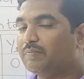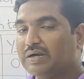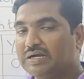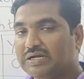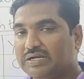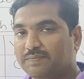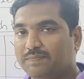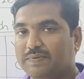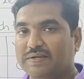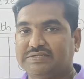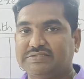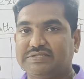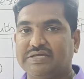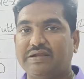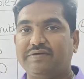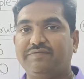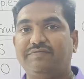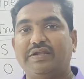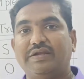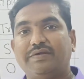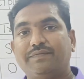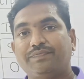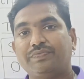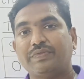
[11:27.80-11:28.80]
multiplexer
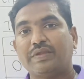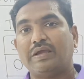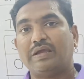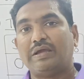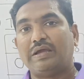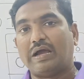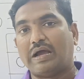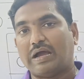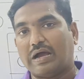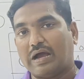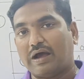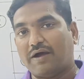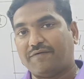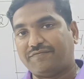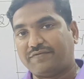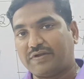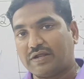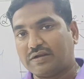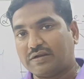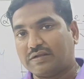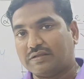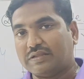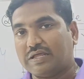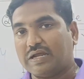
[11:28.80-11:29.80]
even,
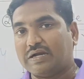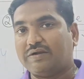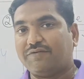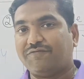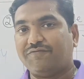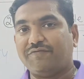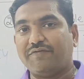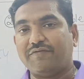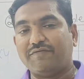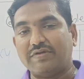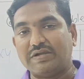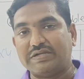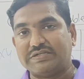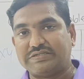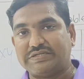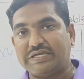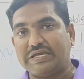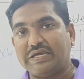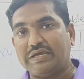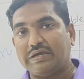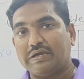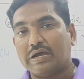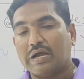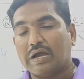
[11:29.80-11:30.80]
after that we will
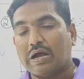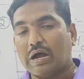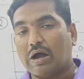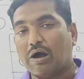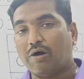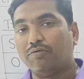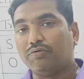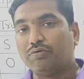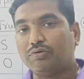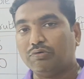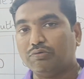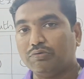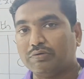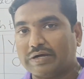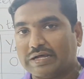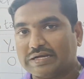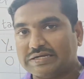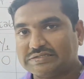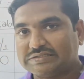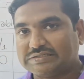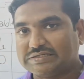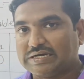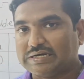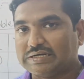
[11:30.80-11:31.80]
see how to
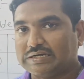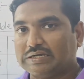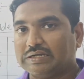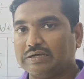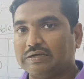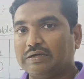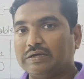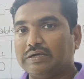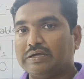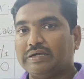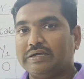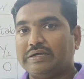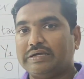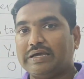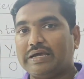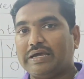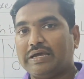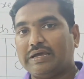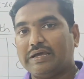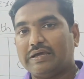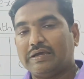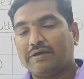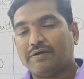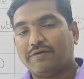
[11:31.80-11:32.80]
construct
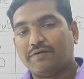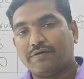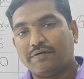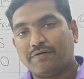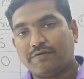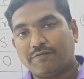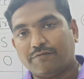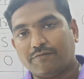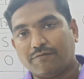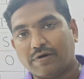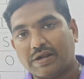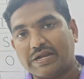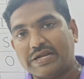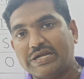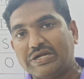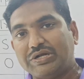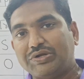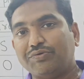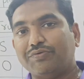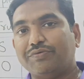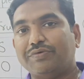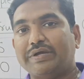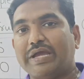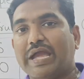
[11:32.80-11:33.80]
a 1
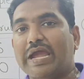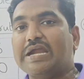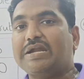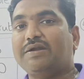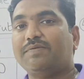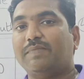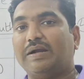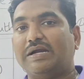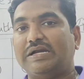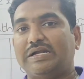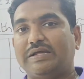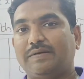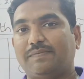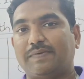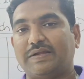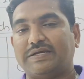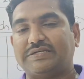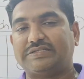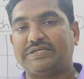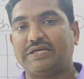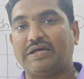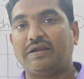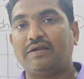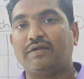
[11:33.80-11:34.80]
into 8
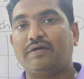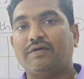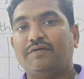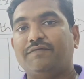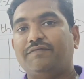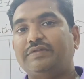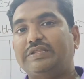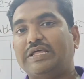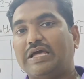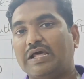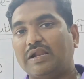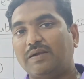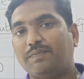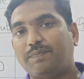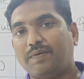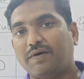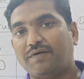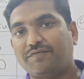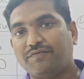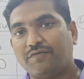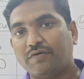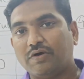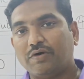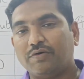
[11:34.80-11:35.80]
multiplexer with the help
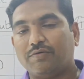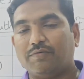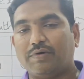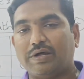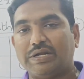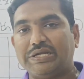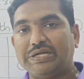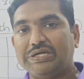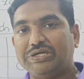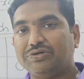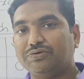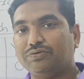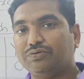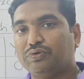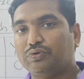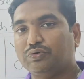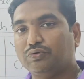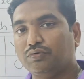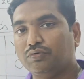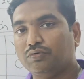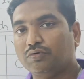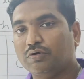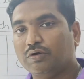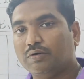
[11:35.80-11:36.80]
of 1 into
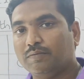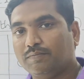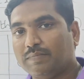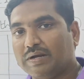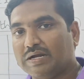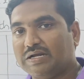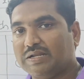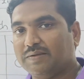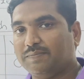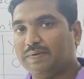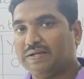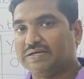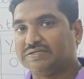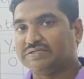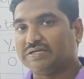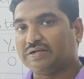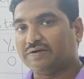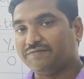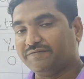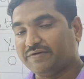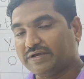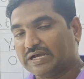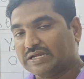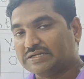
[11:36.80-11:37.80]
2
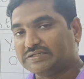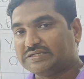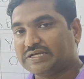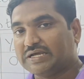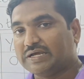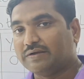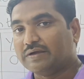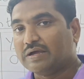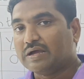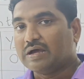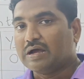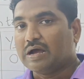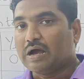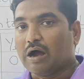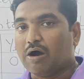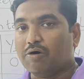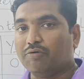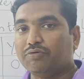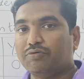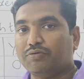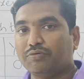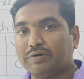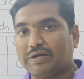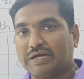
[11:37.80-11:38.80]
multiplexer. We can say
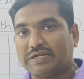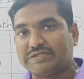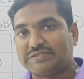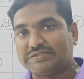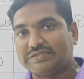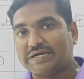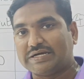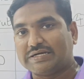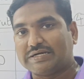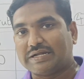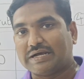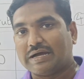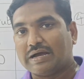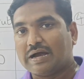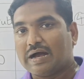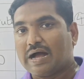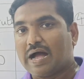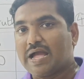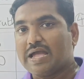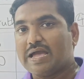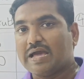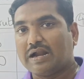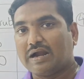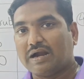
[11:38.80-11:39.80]
how to construct
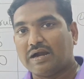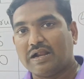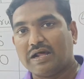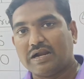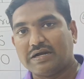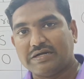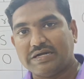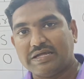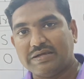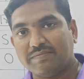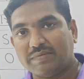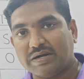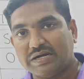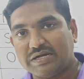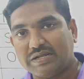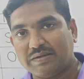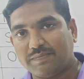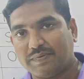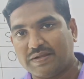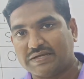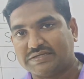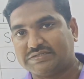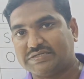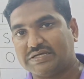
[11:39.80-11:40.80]
higher order
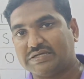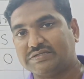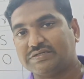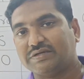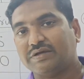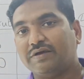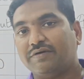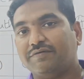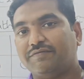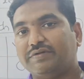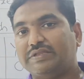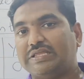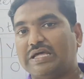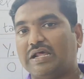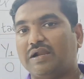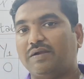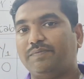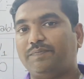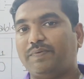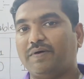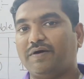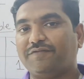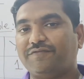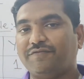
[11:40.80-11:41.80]
demultiplexers with the
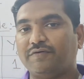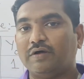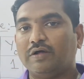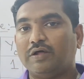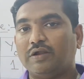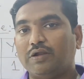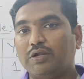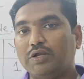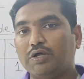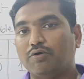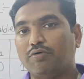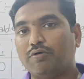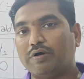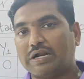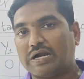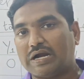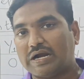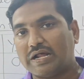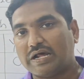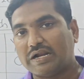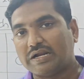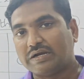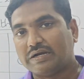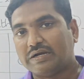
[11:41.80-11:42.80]
help of lower
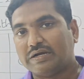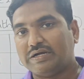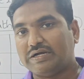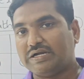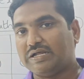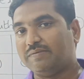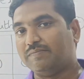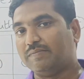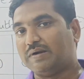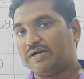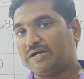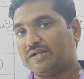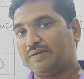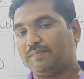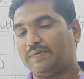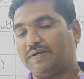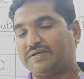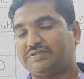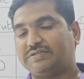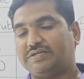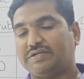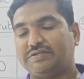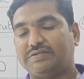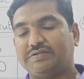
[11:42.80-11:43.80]
order
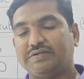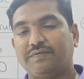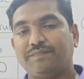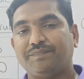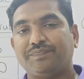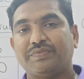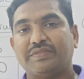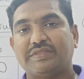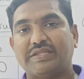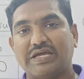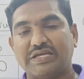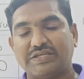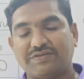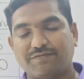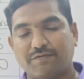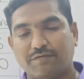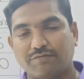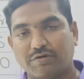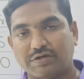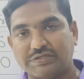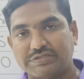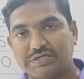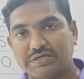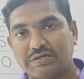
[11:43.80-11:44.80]
demultiplexers. Thanks
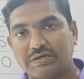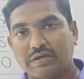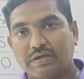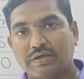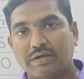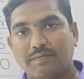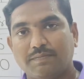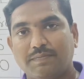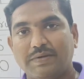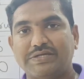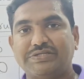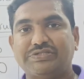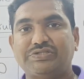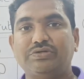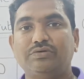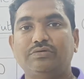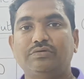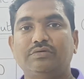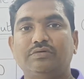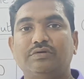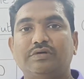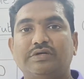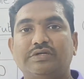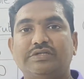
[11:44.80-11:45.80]
for watching. Please
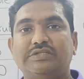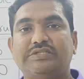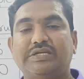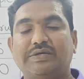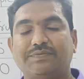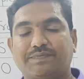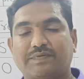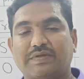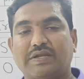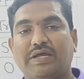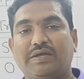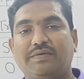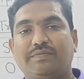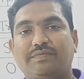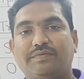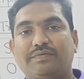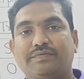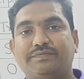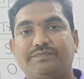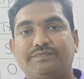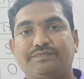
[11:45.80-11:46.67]
do subscribe.